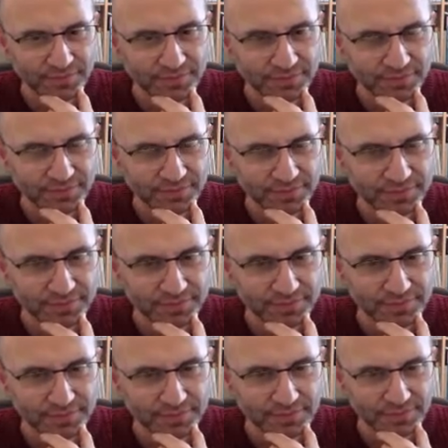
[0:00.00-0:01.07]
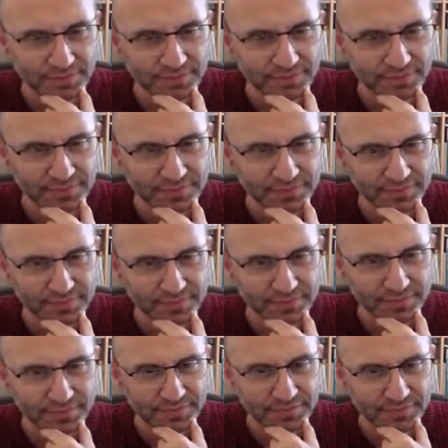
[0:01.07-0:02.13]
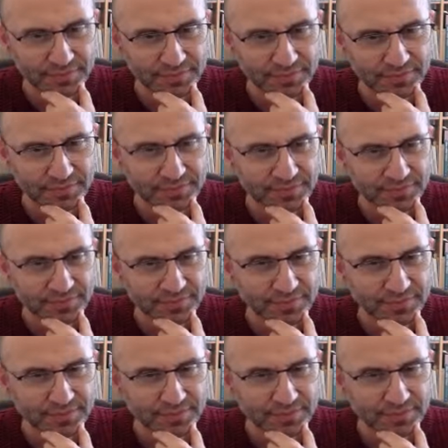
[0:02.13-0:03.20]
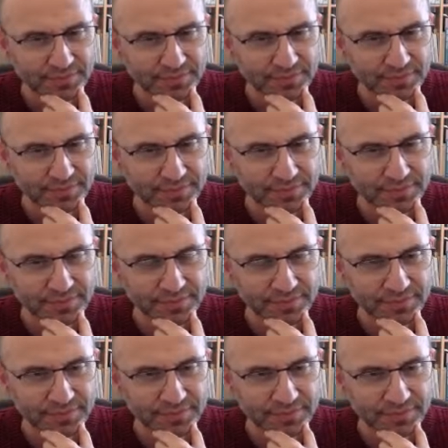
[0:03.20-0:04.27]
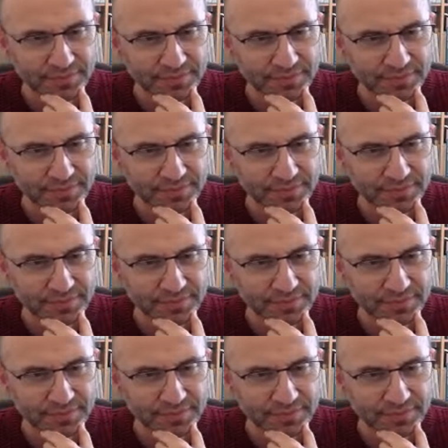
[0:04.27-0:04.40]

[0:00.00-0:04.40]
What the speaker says: The person shown says nothing.